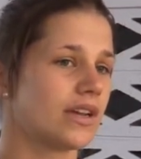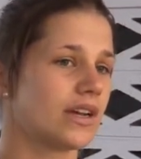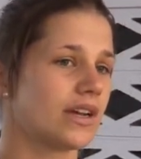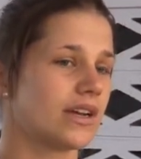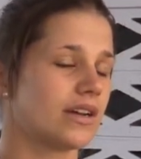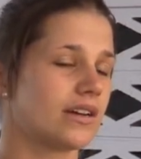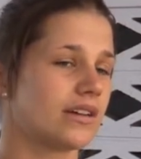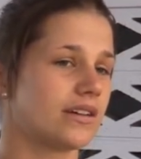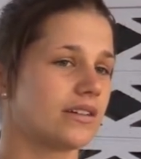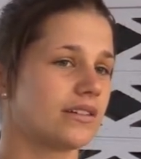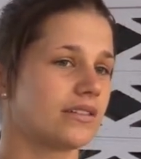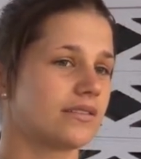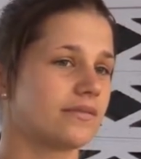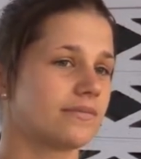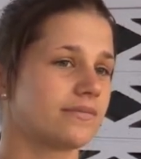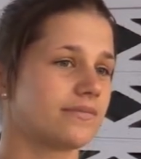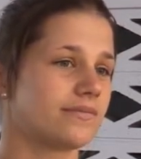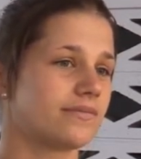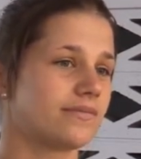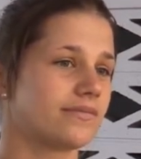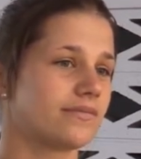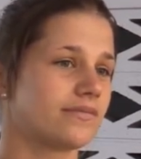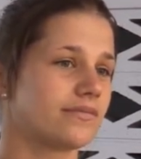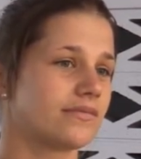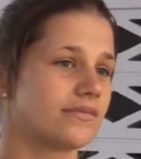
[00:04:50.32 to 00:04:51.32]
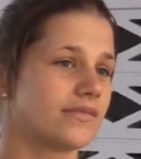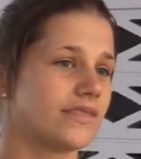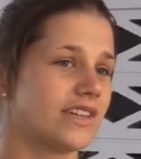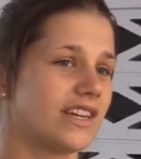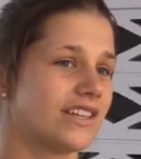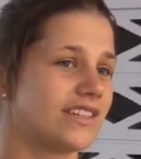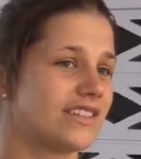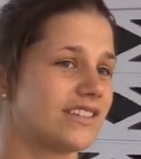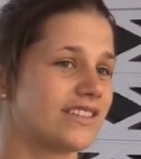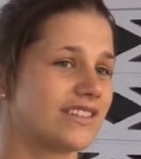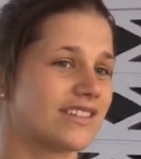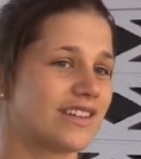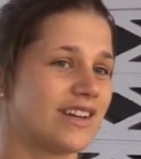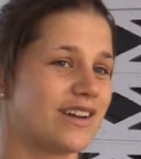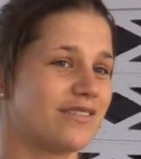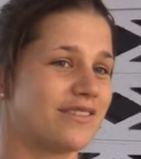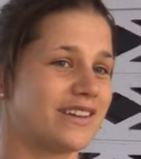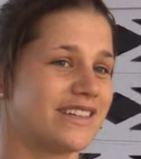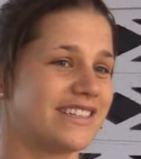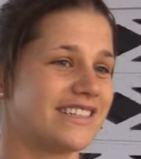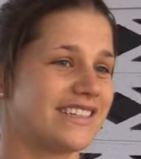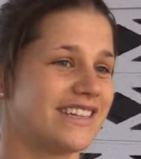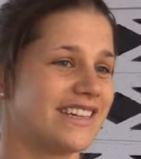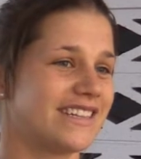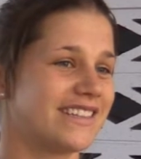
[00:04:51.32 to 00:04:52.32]
I just can't
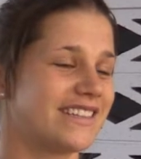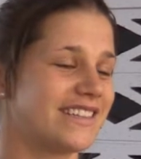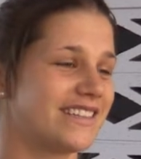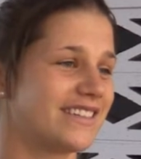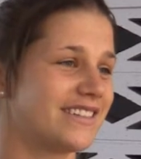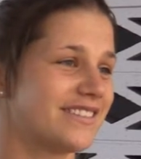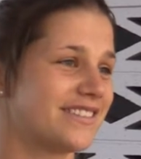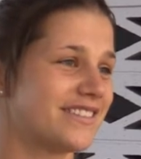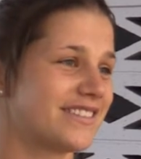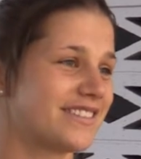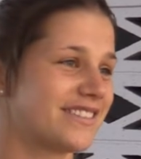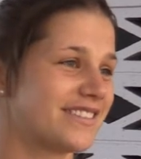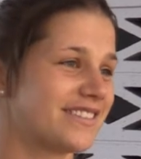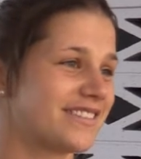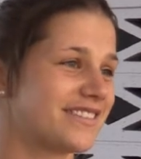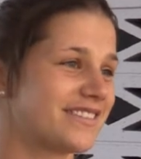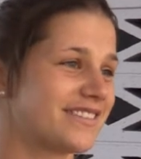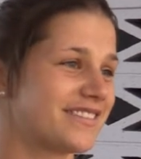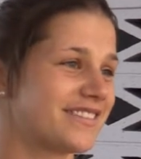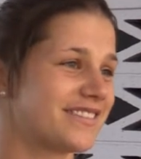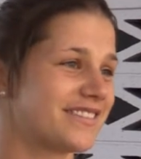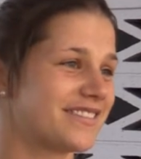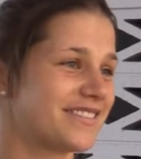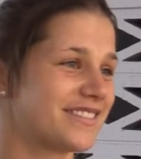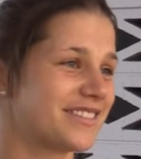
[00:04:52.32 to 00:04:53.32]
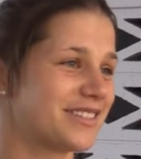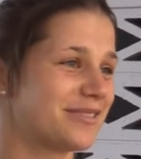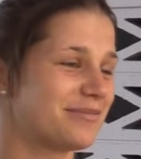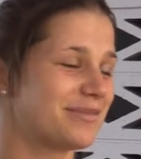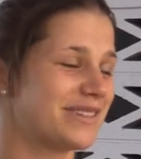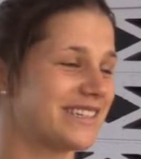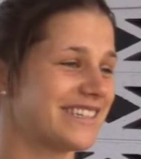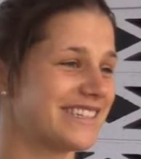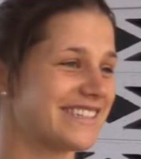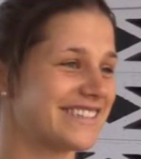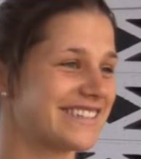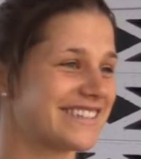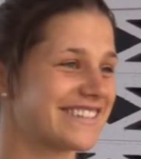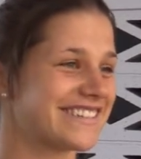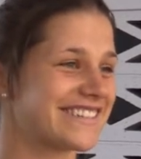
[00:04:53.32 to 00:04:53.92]
wait to get there and compete.